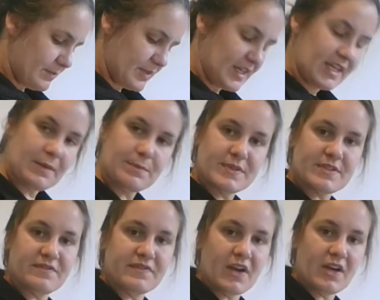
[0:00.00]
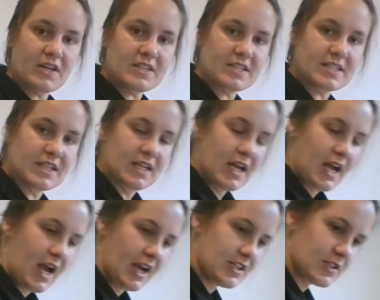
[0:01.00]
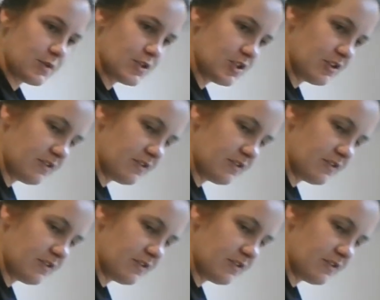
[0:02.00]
your hips first, I just want you to